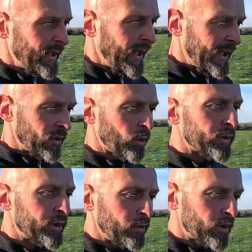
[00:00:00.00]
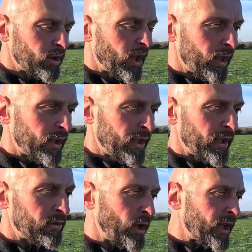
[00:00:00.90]
And it also is kind of the
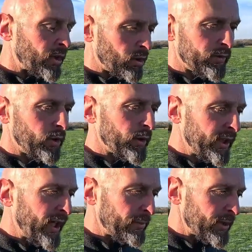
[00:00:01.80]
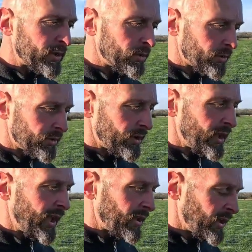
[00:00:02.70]
trucker of all the other minerals and
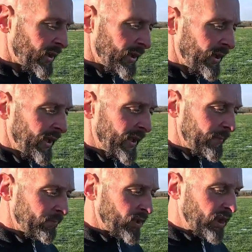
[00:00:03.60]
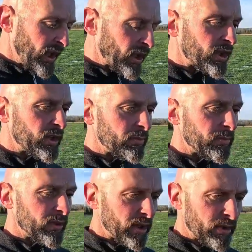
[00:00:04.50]
that um,
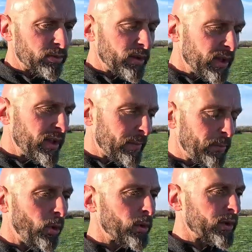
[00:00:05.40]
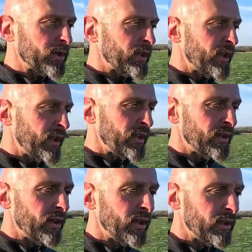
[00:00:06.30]
calcium is really important
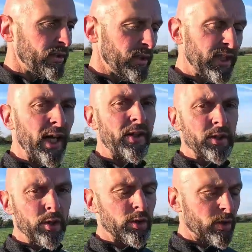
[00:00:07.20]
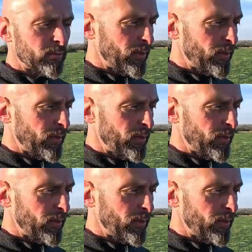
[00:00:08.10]
in the other nutrient